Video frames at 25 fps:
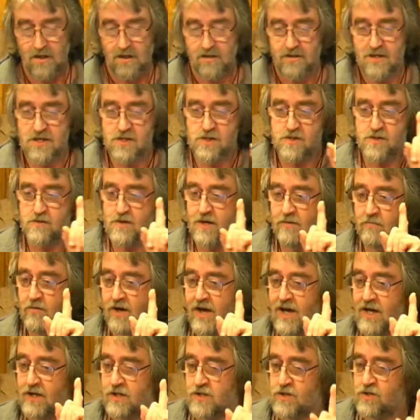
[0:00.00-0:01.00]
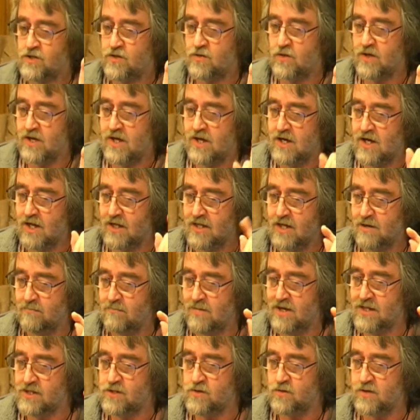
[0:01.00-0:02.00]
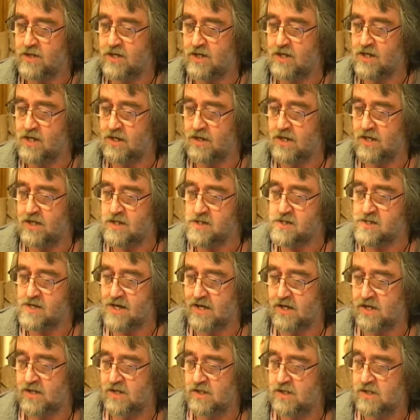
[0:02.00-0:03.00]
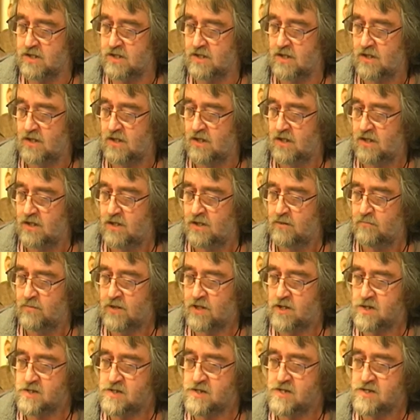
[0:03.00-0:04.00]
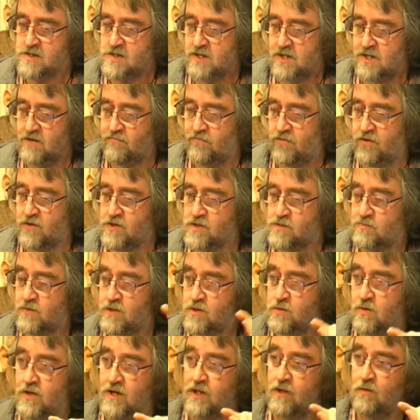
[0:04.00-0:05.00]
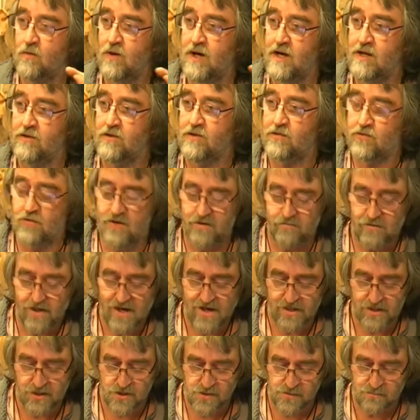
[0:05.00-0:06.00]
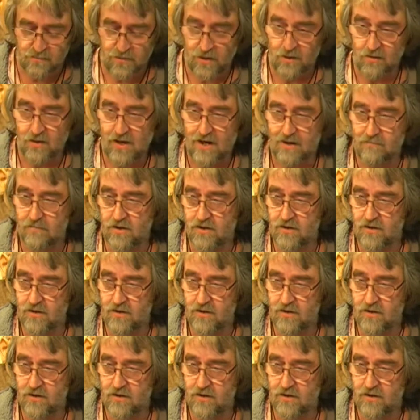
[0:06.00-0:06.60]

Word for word: That's in reactor three. I'll come back to it in a, in a second, because there's a difference between the way the three reactors blew up.